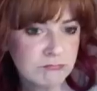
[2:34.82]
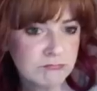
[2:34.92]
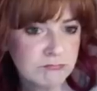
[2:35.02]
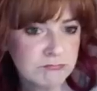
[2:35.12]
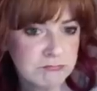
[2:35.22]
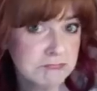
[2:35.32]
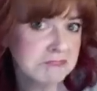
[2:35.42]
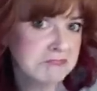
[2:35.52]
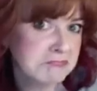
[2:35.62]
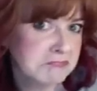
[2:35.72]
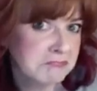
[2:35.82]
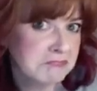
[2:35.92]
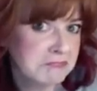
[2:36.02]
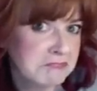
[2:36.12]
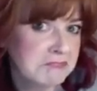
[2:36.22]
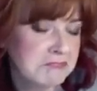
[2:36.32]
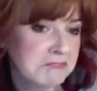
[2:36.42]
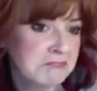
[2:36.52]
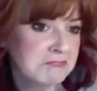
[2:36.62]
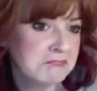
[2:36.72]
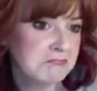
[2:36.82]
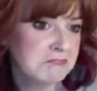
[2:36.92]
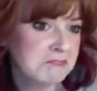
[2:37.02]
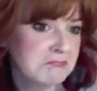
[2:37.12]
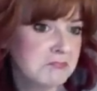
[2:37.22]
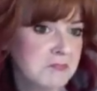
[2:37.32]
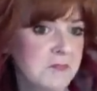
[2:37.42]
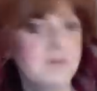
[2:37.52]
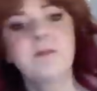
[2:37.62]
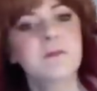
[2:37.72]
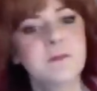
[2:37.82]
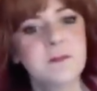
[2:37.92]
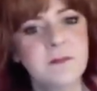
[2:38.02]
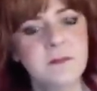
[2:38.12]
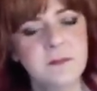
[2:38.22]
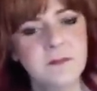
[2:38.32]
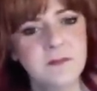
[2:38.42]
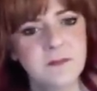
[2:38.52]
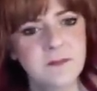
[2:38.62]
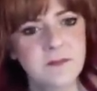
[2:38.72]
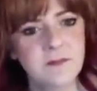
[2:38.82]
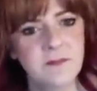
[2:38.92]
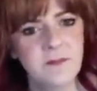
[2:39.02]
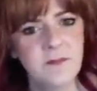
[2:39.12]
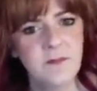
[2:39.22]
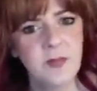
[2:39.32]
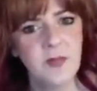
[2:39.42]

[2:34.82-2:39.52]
The person shown says nothing.